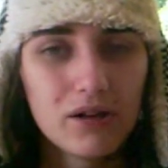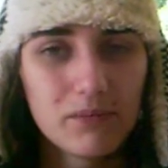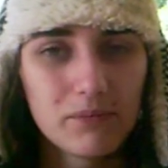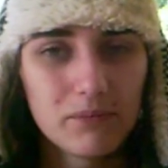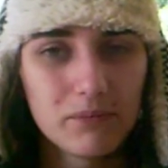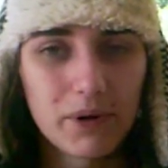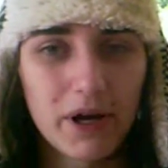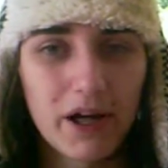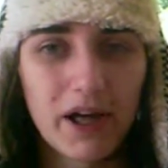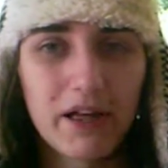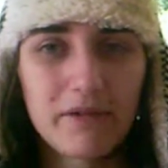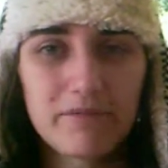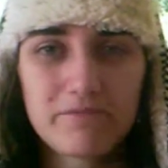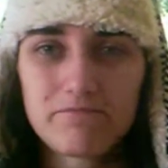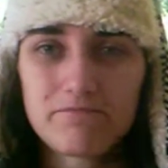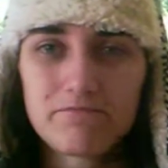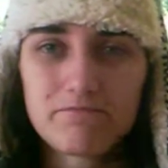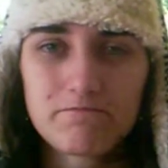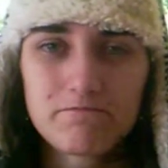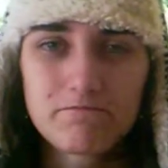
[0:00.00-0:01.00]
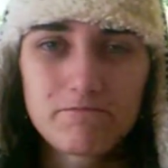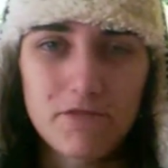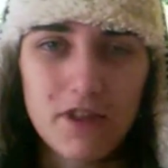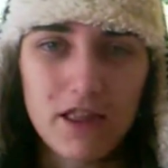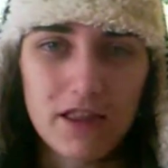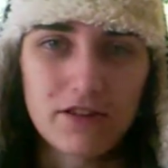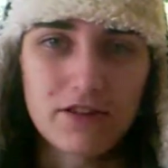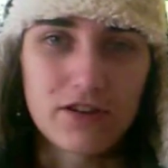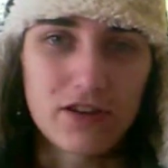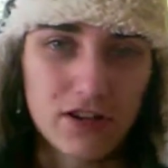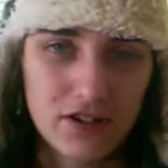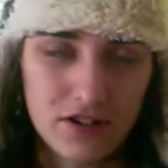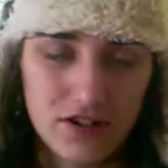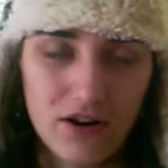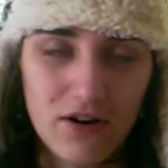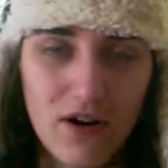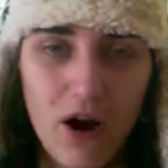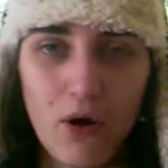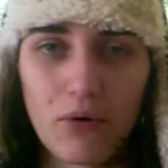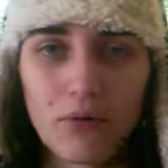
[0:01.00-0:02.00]
But teach
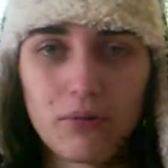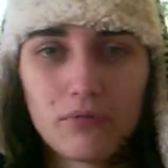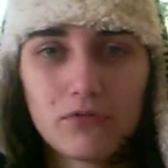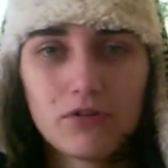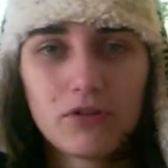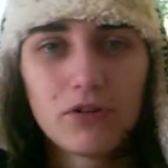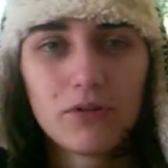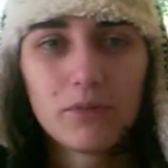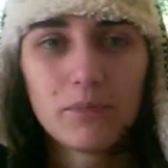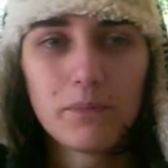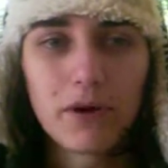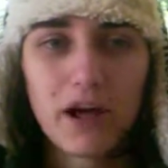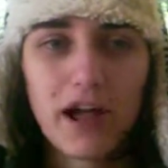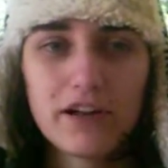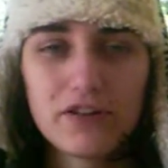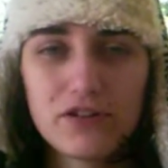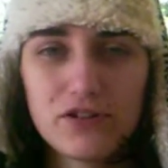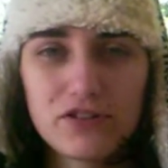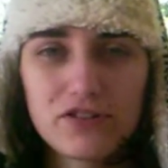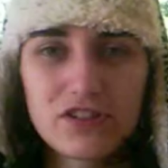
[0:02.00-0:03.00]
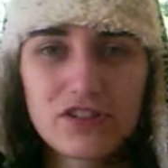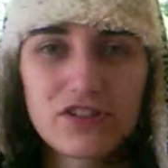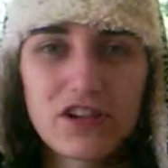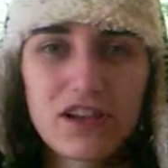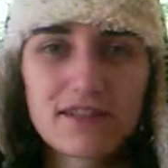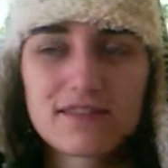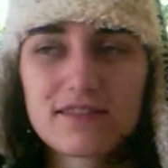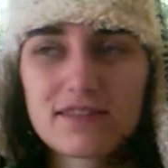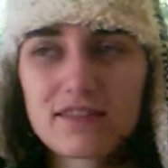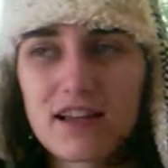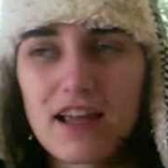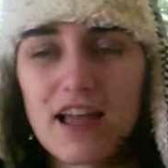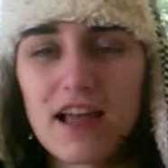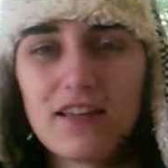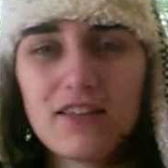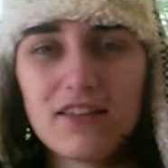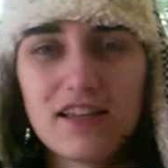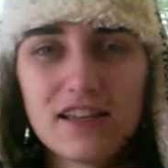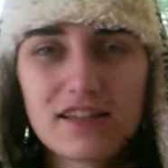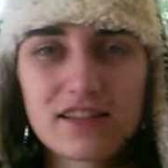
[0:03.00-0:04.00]
their own. But I do suggest at
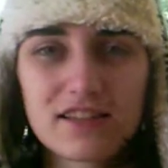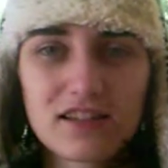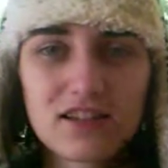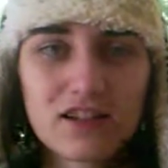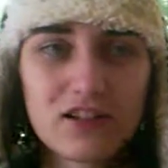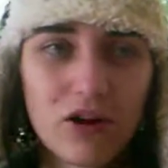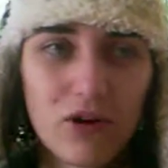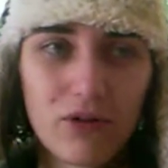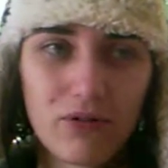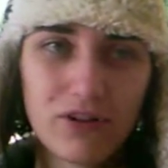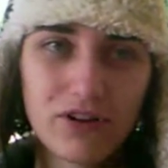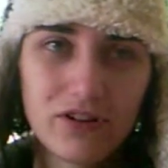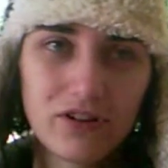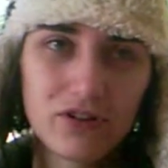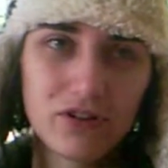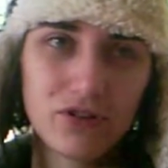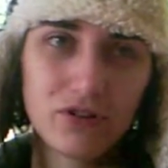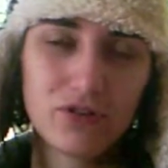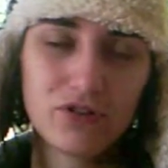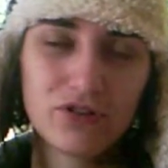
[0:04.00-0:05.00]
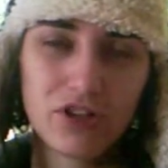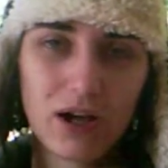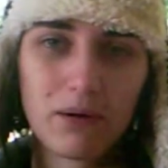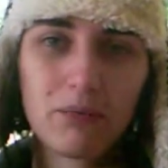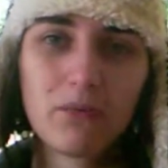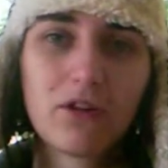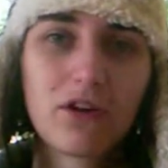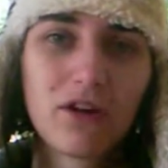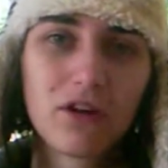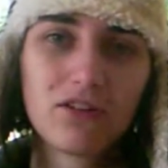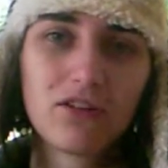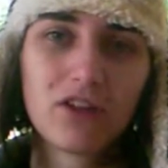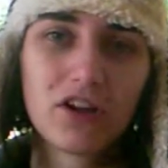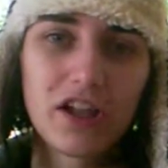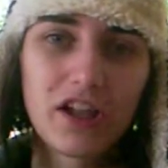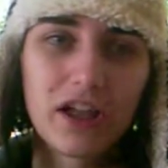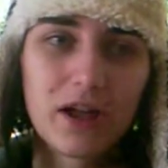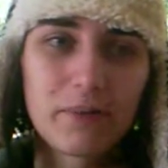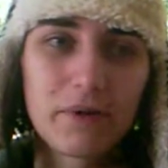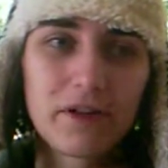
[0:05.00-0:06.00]
least going to Tumblr,
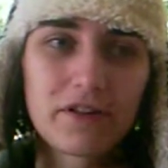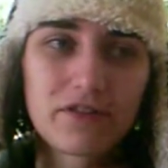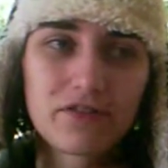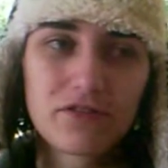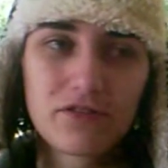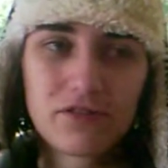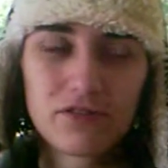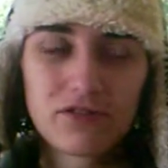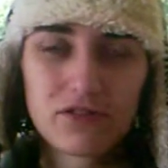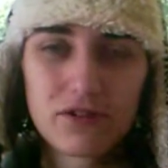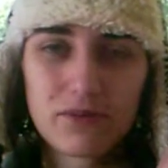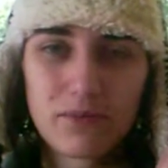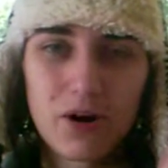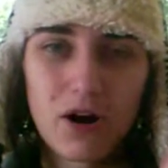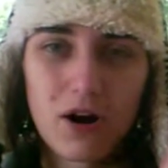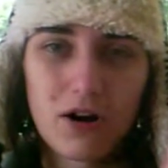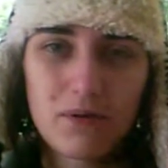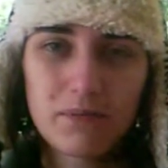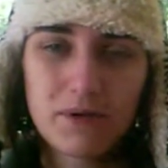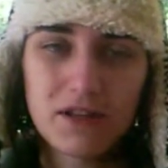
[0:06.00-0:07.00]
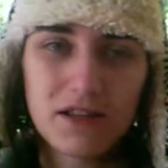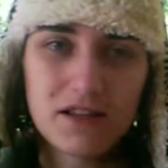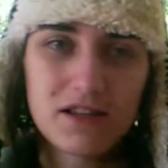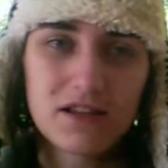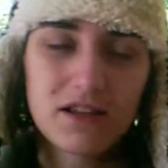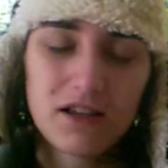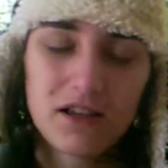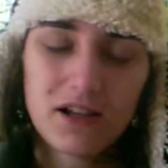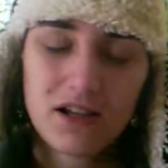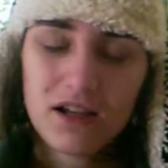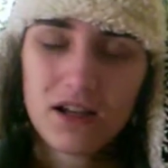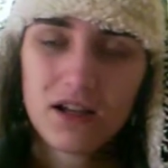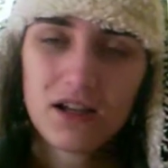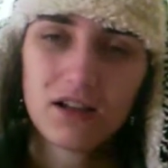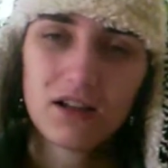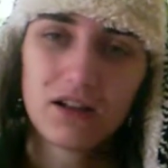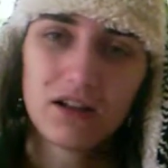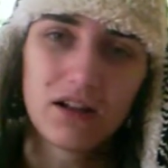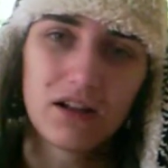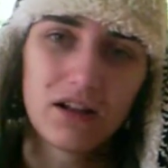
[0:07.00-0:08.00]
looking up through some RP
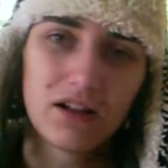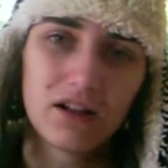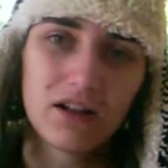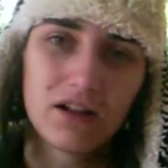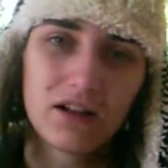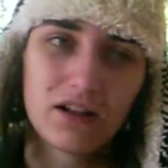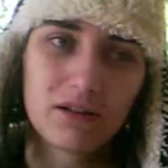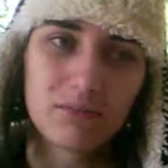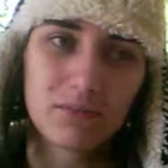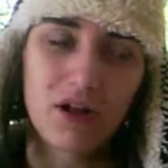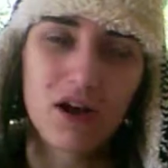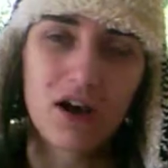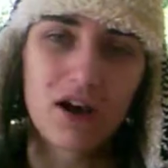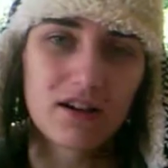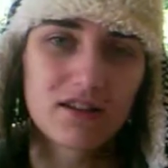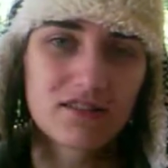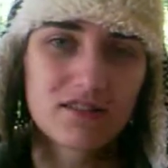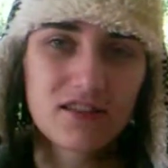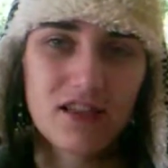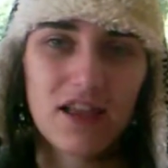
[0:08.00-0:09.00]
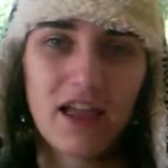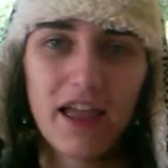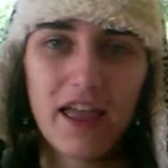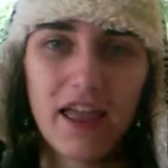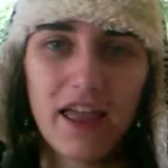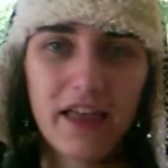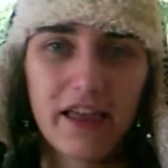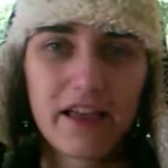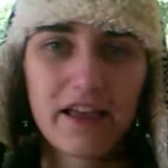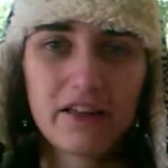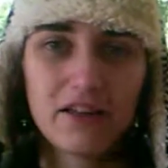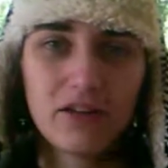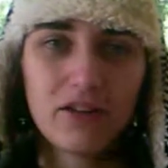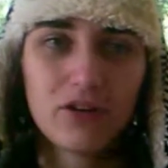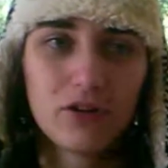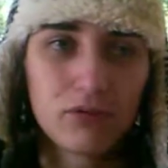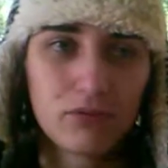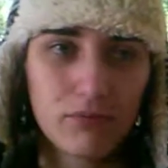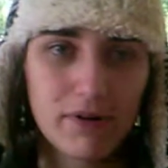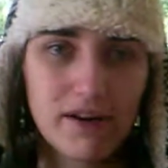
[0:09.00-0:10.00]
blogs and
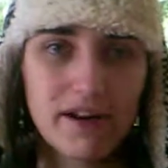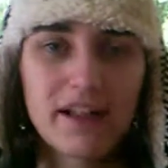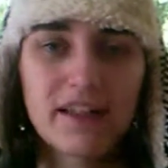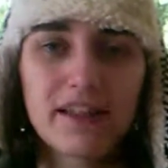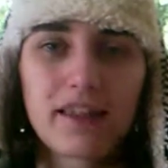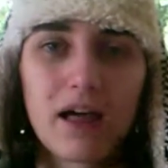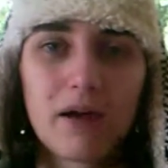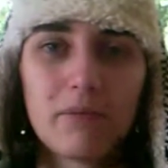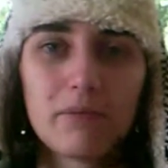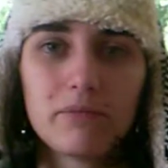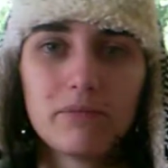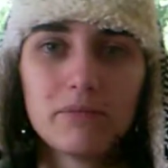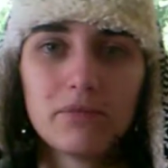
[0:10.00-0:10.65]
reading them